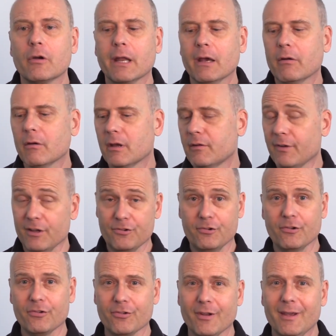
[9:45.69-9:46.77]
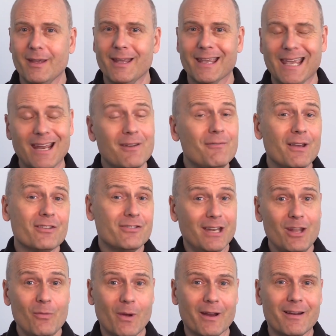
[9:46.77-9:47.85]
Now, investors can invest
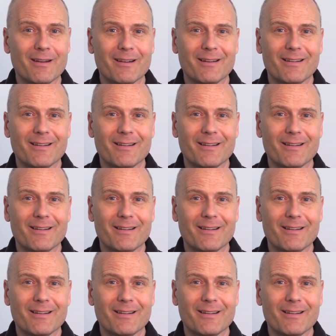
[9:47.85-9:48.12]
anywhere.